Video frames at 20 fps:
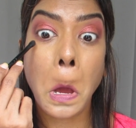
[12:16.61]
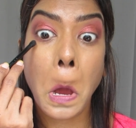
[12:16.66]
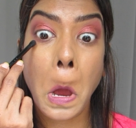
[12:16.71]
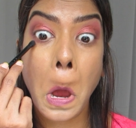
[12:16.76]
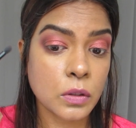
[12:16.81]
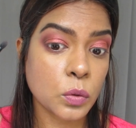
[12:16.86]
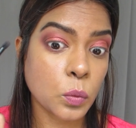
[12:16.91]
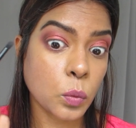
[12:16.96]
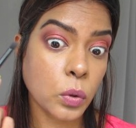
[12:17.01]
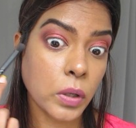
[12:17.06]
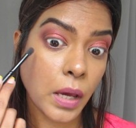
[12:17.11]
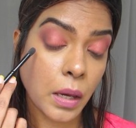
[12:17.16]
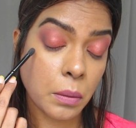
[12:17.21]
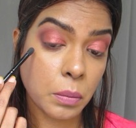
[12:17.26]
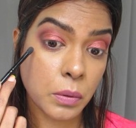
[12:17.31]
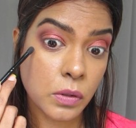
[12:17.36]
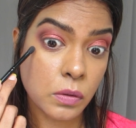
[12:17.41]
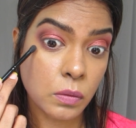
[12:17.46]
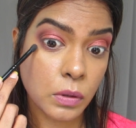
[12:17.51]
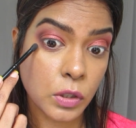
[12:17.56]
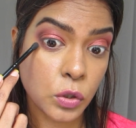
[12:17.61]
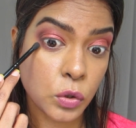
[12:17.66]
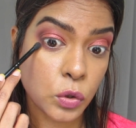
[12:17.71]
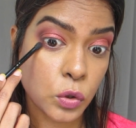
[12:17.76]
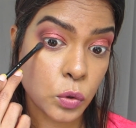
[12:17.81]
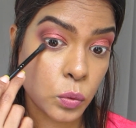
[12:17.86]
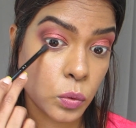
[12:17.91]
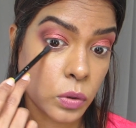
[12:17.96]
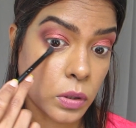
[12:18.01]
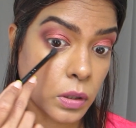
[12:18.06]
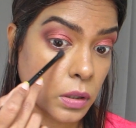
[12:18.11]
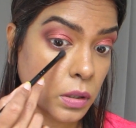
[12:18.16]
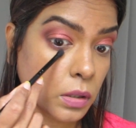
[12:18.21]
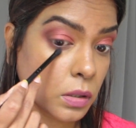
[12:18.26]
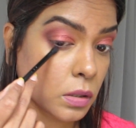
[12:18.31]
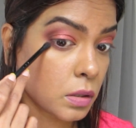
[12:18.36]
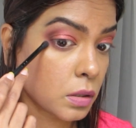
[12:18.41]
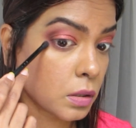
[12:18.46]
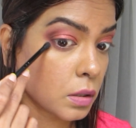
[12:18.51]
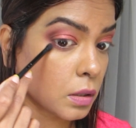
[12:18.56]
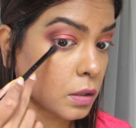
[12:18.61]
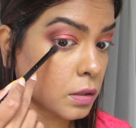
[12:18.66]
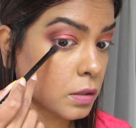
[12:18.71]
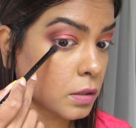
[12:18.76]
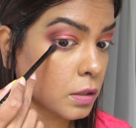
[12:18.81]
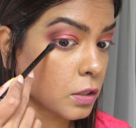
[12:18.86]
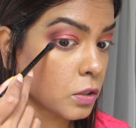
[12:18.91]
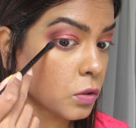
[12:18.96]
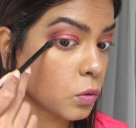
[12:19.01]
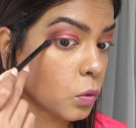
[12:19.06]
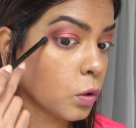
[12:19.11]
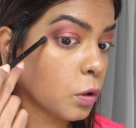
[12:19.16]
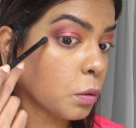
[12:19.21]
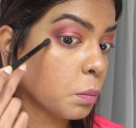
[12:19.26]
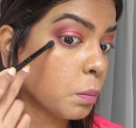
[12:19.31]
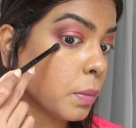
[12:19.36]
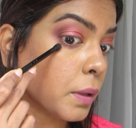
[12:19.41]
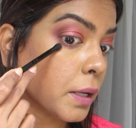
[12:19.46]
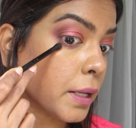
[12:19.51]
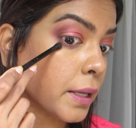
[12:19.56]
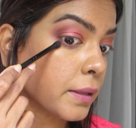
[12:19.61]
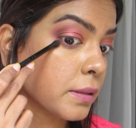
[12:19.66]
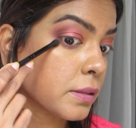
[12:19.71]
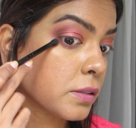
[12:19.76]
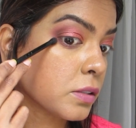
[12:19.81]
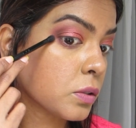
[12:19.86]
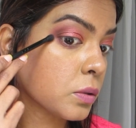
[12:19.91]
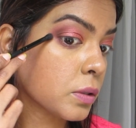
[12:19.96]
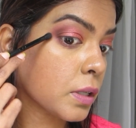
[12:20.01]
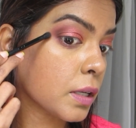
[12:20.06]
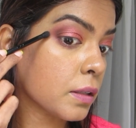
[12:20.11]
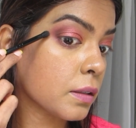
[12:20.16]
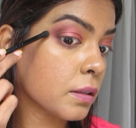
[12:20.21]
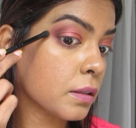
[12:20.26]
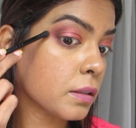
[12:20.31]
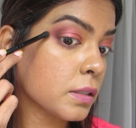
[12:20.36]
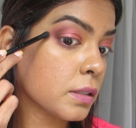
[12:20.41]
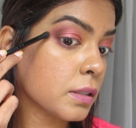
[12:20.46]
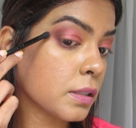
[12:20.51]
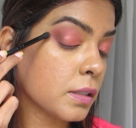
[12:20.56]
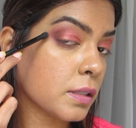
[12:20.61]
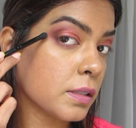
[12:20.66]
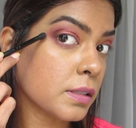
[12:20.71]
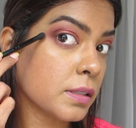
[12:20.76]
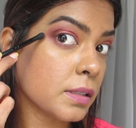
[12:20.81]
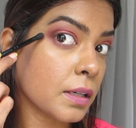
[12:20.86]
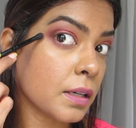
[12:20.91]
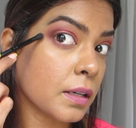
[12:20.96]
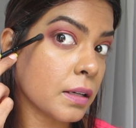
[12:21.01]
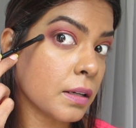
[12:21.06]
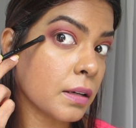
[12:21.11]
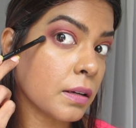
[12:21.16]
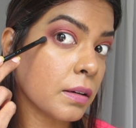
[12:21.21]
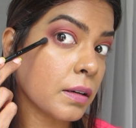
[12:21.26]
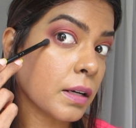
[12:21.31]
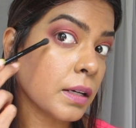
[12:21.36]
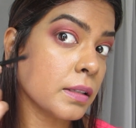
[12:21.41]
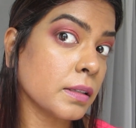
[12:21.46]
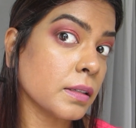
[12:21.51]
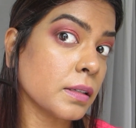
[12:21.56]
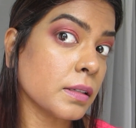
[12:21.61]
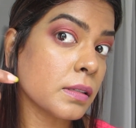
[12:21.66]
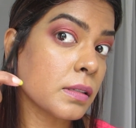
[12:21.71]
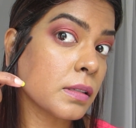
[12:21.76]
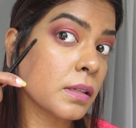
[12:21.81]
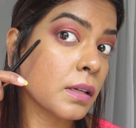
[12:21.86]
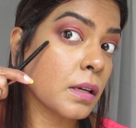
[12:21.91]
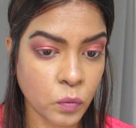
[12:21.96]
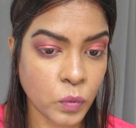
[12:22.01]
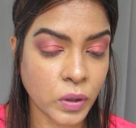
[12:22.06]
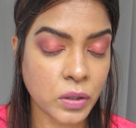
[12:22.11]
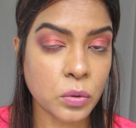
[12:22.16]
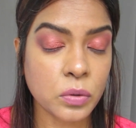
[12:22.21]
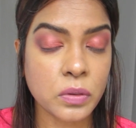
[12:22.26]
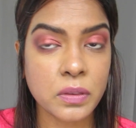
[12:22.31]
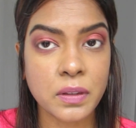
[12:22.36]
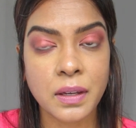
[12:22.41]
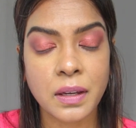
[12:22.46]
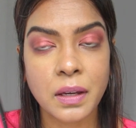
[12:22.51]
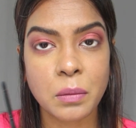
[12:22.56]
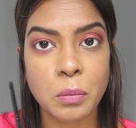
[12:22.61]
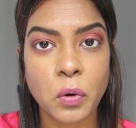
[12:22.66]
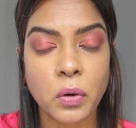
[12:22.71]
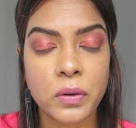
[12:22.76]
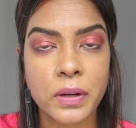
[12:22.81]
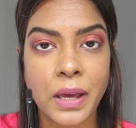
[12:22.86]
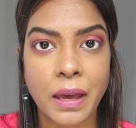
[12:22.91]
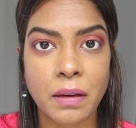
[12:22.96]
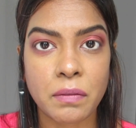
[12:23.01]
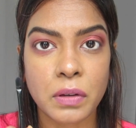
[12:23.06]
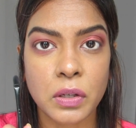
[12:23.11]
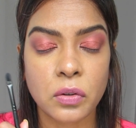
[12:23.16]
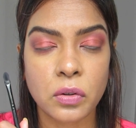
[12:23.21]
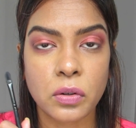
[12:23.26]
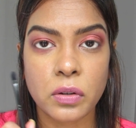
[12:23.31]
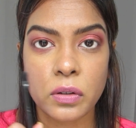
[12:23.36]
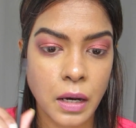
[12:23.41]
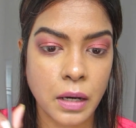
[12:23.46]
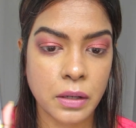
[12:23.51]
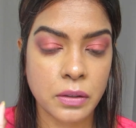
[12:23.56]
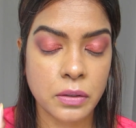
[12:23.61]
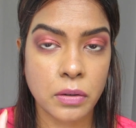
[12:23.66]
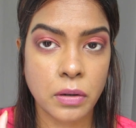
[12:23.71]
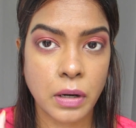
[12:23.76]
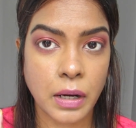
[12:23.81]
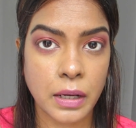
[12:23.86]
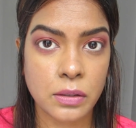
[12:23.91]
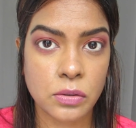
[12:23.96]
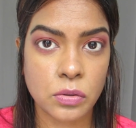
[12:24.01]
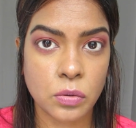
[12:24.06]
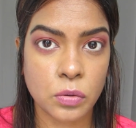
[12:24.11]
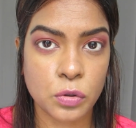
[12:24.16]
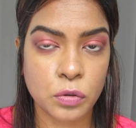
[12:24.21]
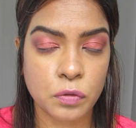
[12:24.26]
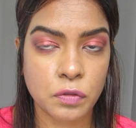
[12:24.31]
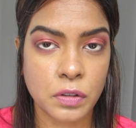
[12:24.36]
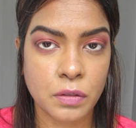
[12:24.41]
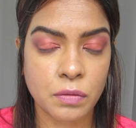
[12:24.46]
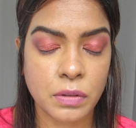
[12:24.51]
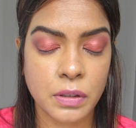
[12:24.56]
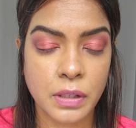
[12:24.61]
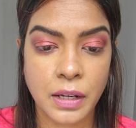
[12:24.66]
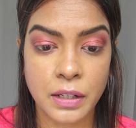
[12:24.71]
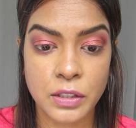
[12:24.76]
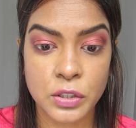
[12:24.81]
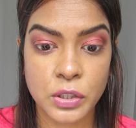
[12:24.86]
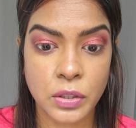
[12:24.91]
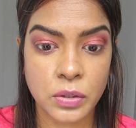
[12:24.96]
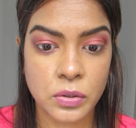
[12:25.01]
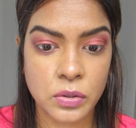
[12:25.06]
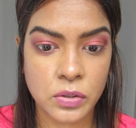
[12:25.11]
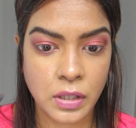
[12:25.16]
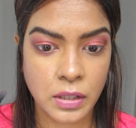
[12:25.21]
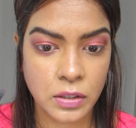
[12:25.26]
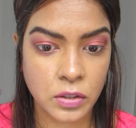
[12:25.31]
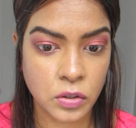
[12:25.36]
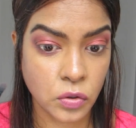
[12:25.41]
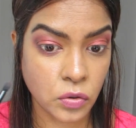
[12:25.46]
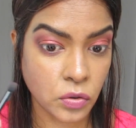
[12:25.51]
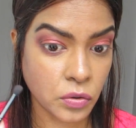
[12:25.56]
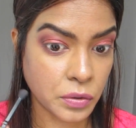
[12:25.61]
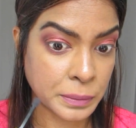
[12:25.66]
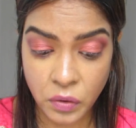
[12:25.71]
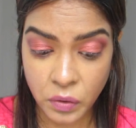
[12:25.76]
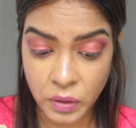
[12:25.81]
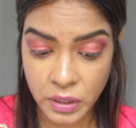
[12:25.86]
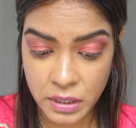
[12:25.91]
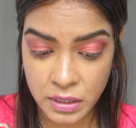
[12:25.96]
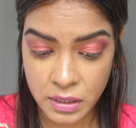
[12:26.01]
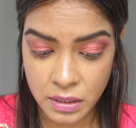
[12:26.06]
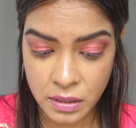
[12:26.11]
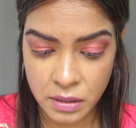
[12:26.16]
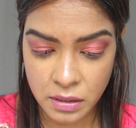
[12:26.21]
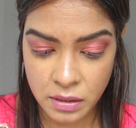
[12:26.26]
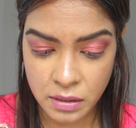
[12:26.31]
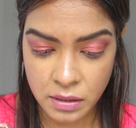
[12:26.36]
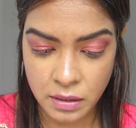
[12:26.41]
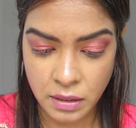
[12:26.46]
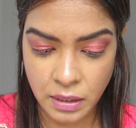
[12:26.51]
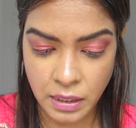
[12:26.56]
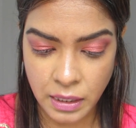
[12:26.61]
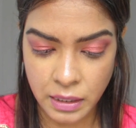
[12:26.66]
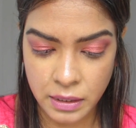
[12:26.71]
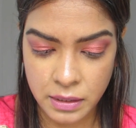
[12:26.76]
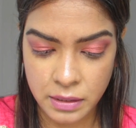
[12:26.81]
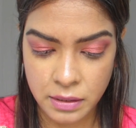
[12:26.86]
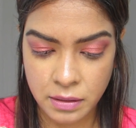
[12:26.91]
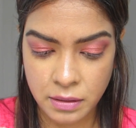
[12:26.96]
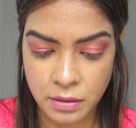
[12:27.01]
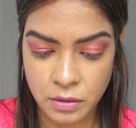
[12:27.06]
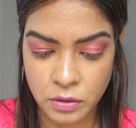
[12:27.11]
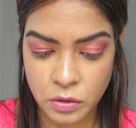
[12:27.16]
So what happens when you do this is it all blends together till this area, right? This one good thing about having your under eyes also filled with eyeshadow is that your creases get